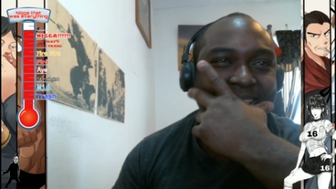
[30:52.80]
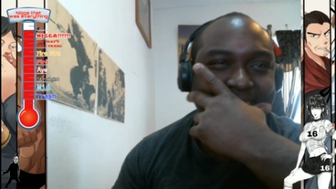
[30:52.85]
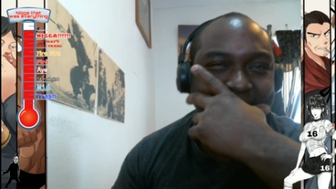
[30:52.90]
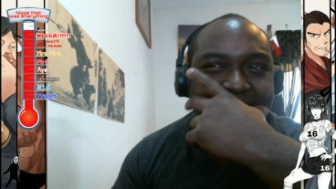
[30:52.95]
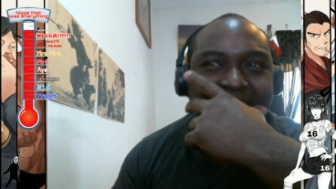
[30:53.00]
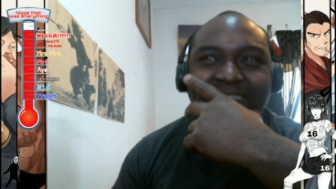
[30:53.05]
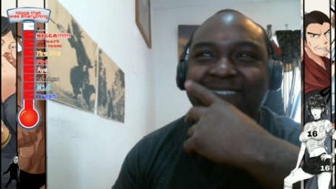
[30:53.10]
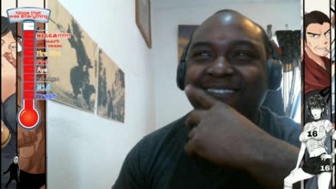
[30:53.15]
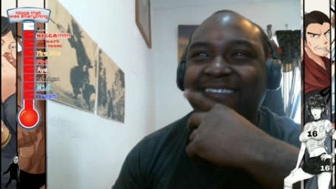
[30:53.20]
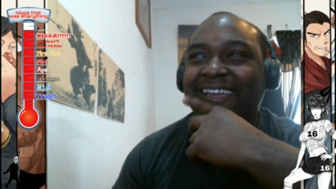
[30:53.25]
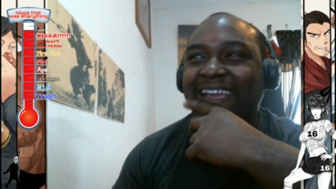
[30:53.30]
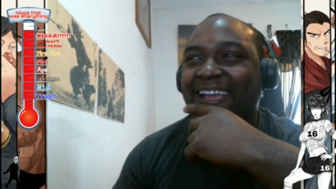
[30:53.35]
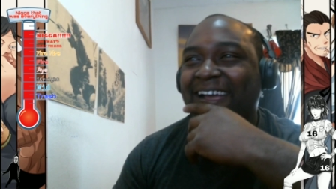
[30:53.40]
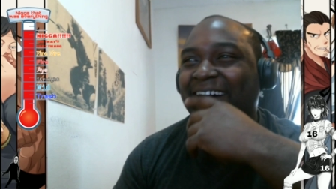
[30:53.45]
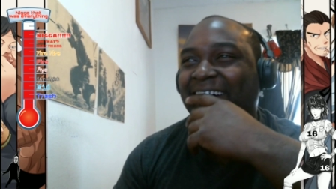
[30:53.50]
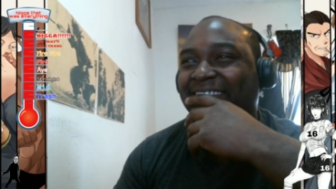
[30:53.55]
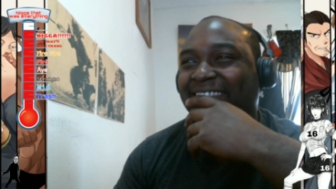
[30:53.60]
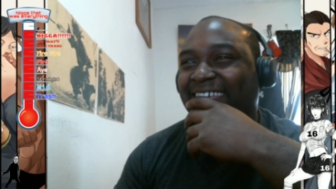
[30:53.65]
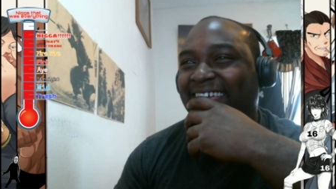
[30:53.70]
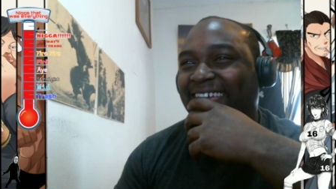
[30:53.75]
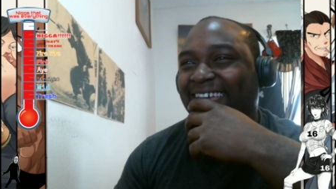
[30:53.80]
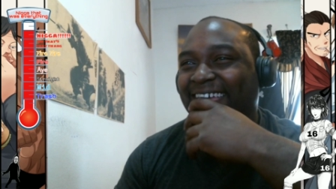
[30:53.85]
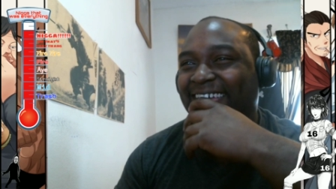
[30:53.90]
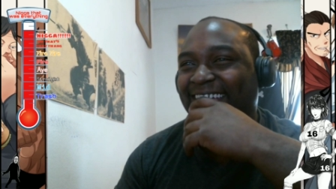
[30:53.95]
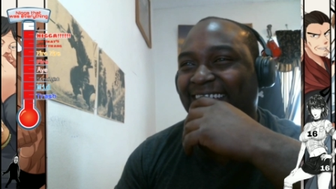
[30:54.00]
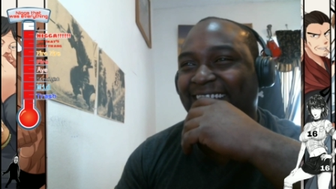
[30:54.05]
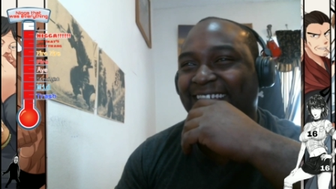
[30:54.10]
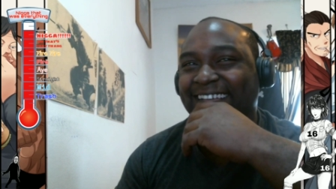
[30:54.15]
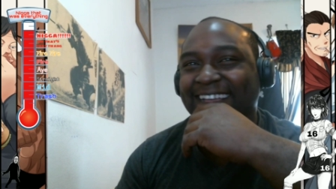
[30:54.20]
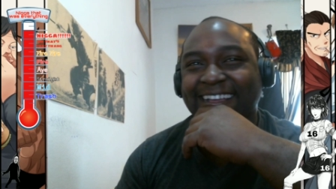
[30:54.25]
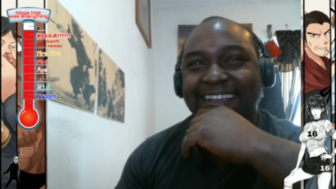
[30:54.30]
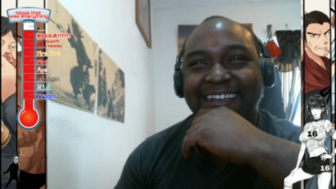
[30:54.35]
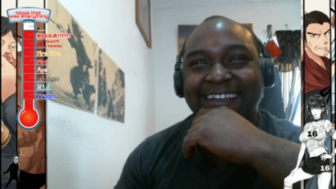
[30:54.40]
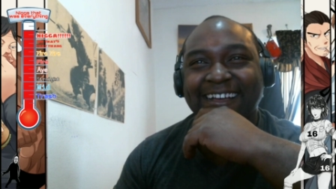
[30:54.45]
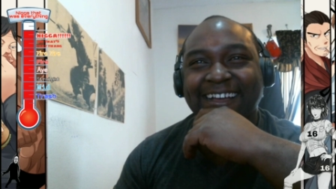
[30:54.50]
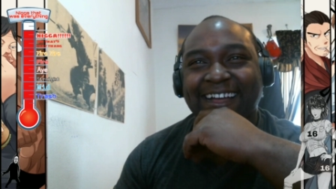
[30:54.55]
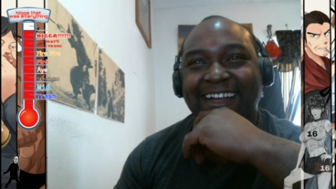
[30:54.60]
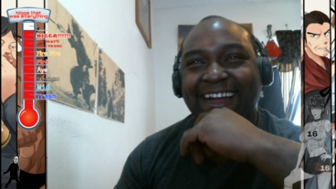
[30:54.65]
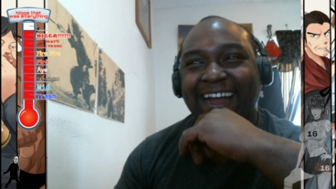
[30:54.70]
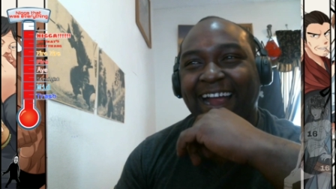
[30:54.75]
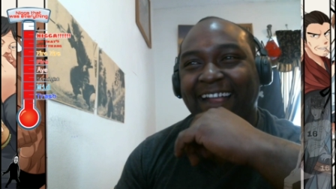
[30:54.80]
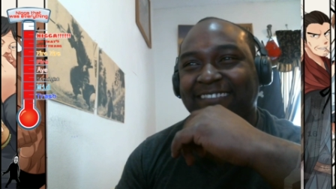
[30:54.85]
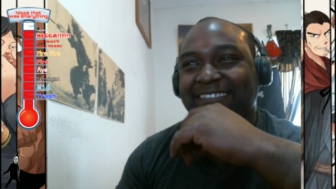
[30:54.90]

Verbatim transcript: Thumbnail, man. All right,